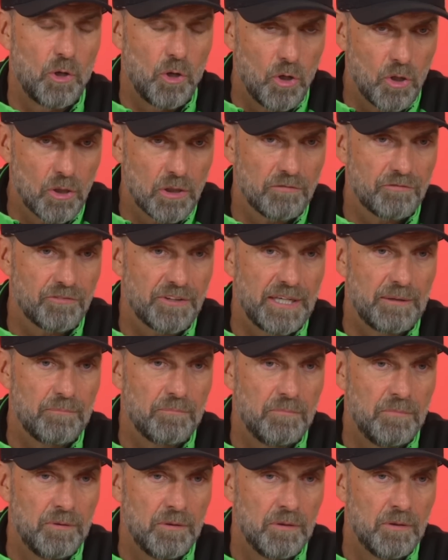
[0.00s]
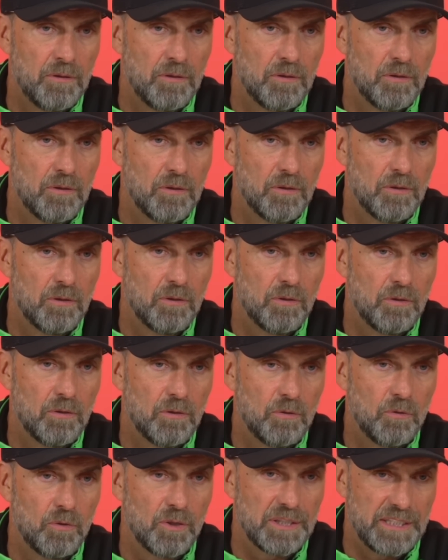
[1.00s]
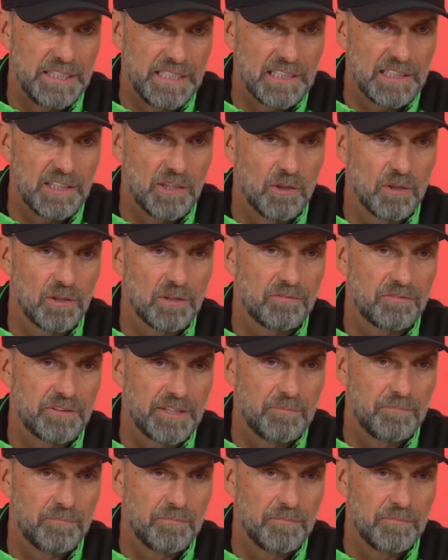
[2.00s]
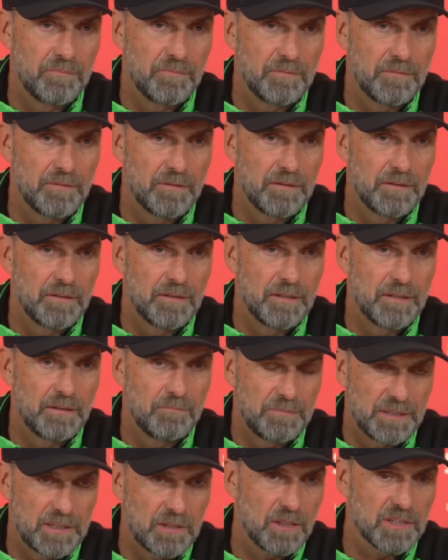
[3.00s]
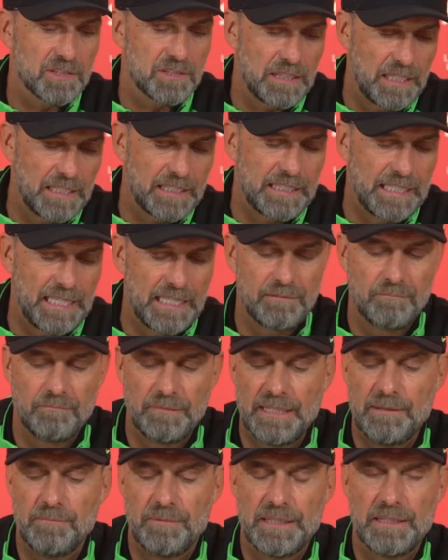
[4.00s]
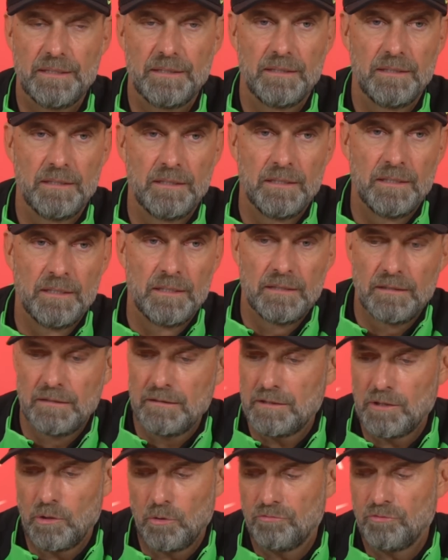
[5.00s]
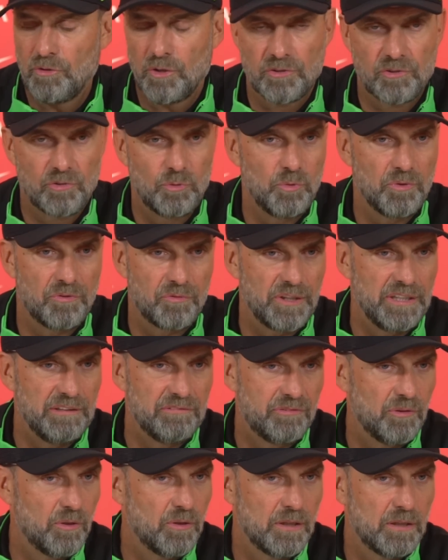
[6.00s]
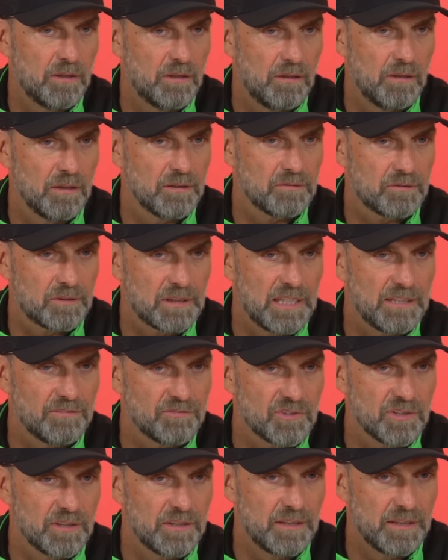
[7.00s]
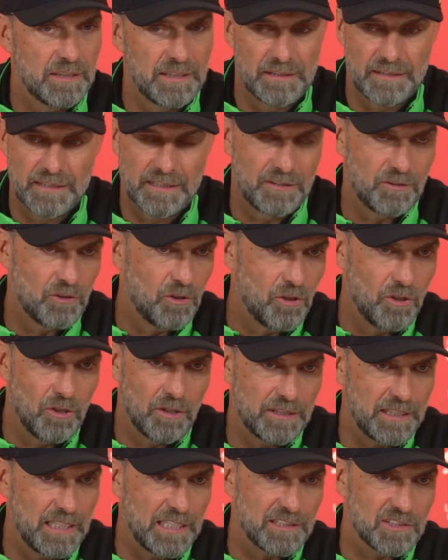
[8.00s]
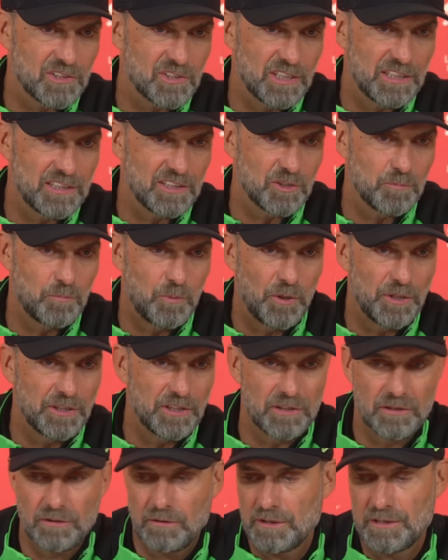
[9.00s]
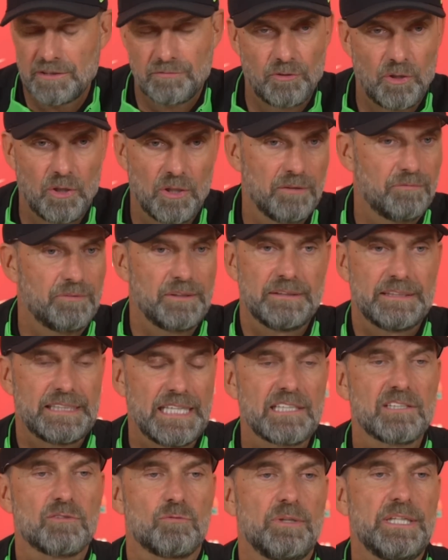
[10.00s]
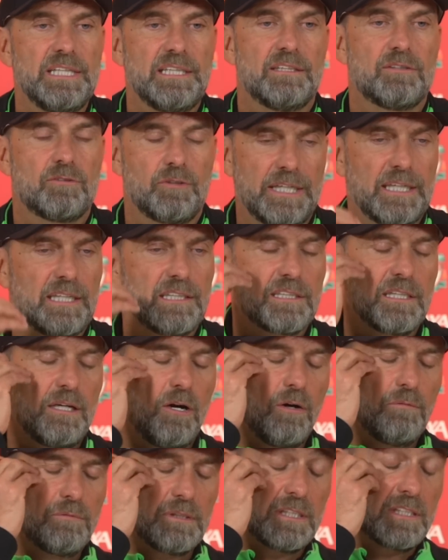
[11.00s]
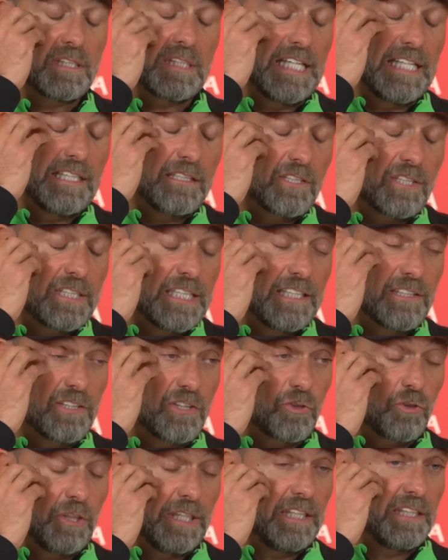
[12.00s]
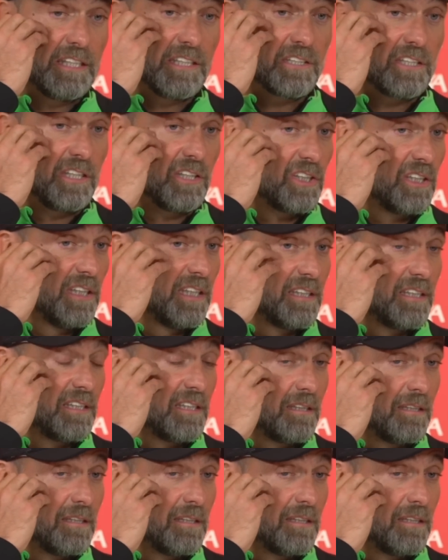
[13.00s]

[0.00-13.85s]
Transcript: all of them, or nearly all of them? Because I can maybe go for two, three, four autographs, and then all the others are disappointed, or it's for all of them. That's really tricky. It's, oh, that stays, stays a tricky decision, and